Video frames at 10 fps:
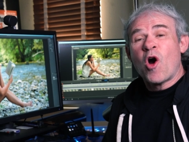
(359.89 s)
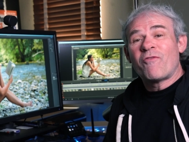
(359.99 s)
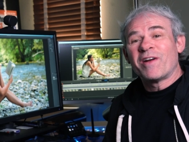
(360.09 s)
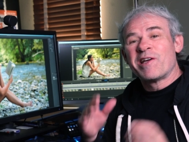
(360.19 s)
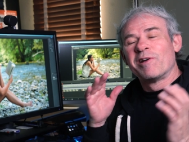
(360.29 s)

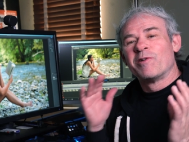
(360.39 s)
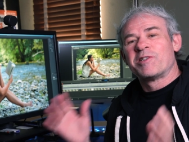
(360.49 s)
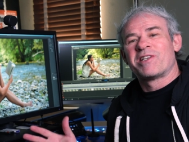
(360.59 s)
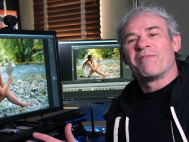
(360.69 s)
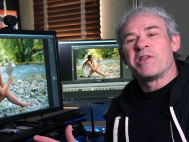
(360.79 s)
Hopefully you
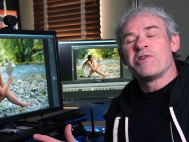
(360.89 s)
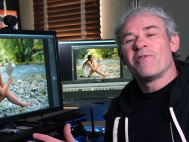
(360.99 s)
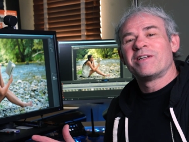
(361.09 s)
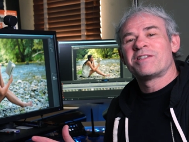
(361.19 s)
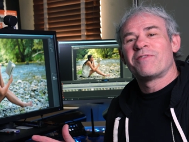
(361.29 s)
learned something new
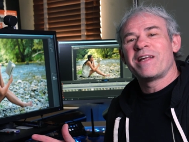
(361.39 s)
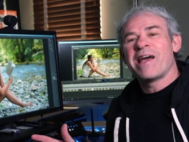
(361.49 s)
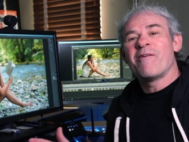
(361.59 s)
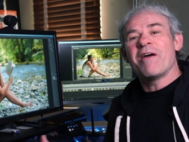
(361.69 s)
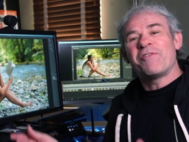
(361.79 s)
in this
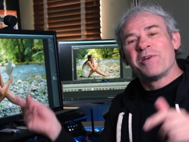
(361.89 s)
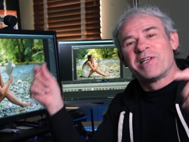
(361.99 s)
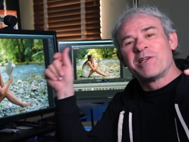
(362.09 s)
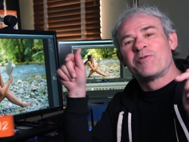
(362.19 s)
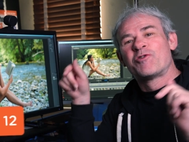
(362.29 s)
video. If you
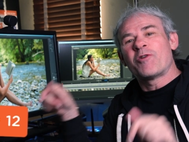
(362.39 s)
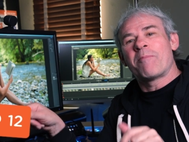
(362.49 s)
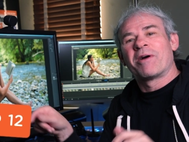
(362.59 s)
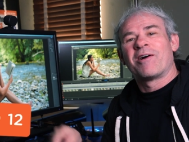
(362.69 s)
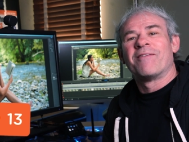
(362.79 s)
did,
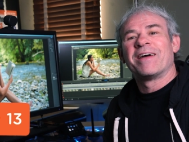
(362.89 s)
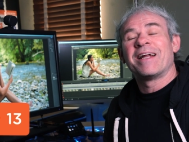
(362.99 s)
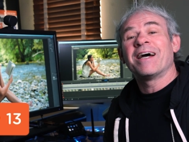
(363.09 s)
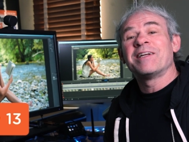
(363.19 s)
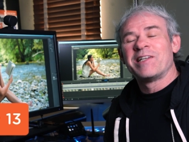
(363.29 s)
drop a comment
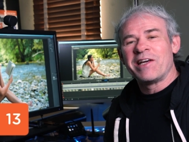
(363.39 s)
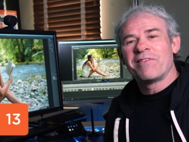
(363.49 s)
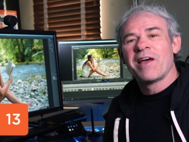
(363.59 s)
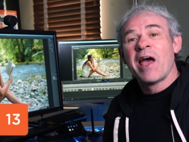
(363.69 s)
underneath.